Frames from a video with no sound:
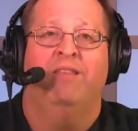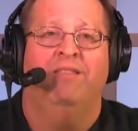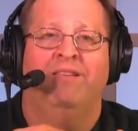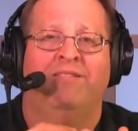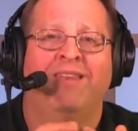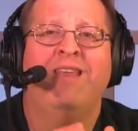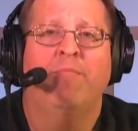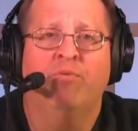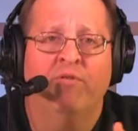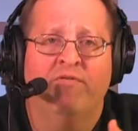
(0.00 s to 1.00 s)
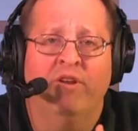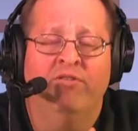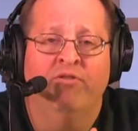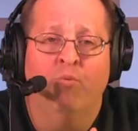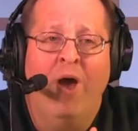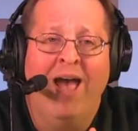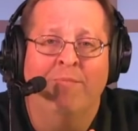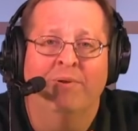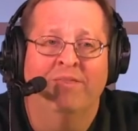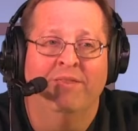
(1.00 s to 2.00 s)
There's a number of reasons
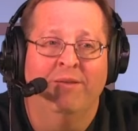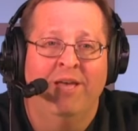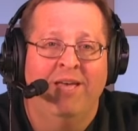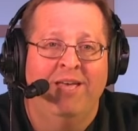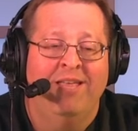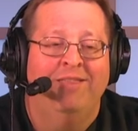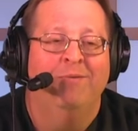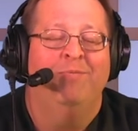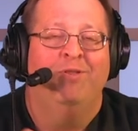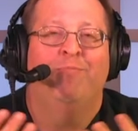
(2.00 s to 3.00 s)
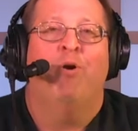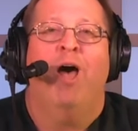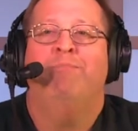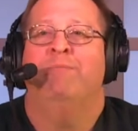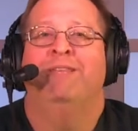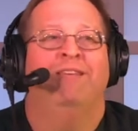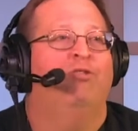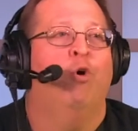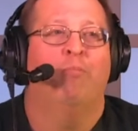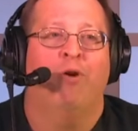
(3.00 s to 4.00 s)
why, but the problem in
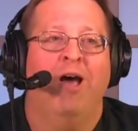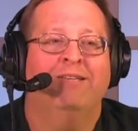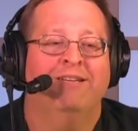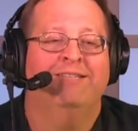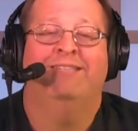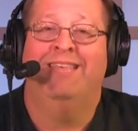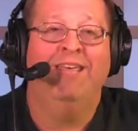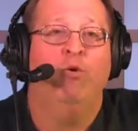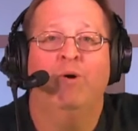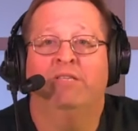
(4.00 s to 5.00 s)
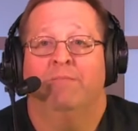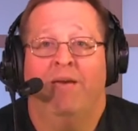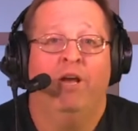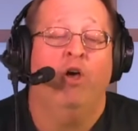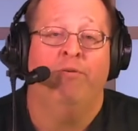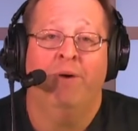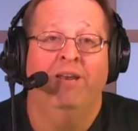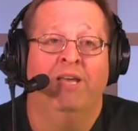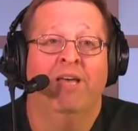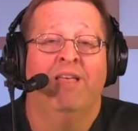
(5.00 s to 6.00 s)
this whole process is they're the ones that make all the
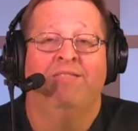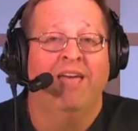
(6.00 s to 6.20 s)
money.